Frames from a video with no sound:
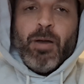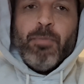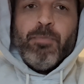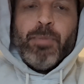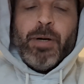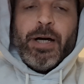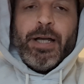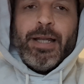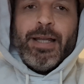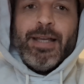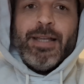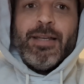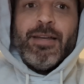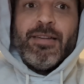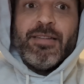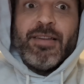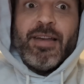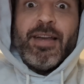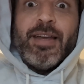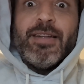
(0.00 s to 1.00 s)
but it
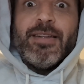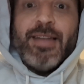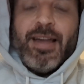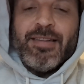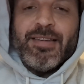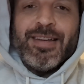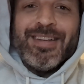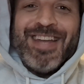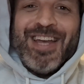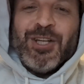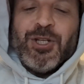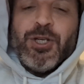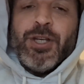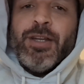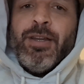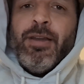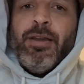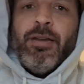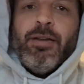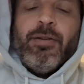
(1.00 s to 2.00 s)
is a
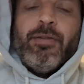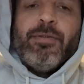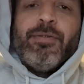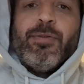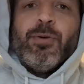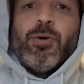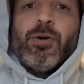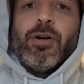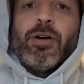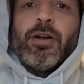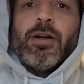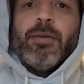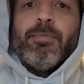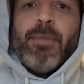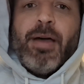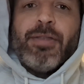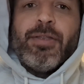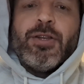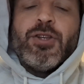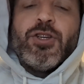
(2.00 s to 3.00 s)
designation for
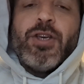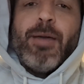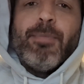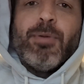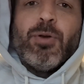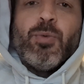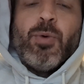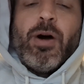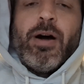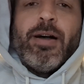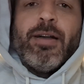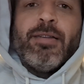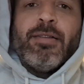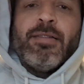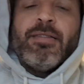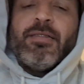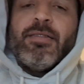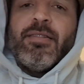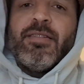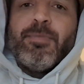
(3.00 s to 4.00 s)
method
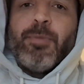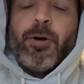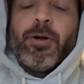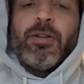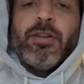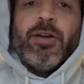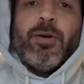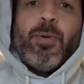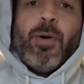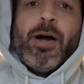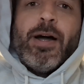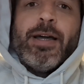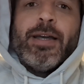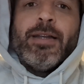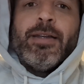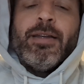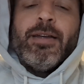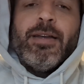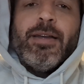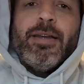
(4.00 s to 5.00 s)
champenoise sparkling
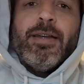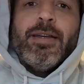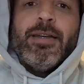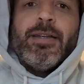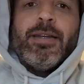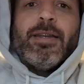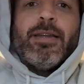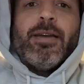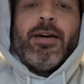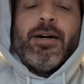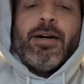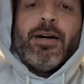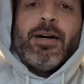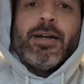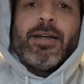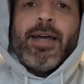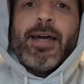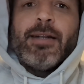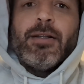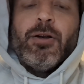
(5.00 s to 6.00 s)
wine in
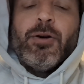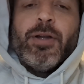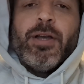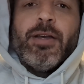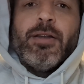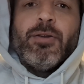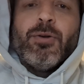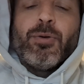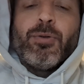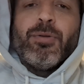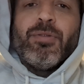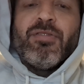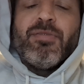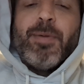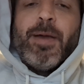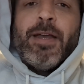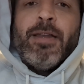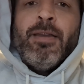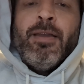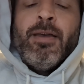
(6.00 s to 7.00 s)
Catalonia, northern
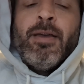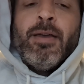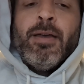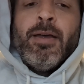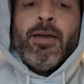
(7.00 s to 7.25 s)
Spain.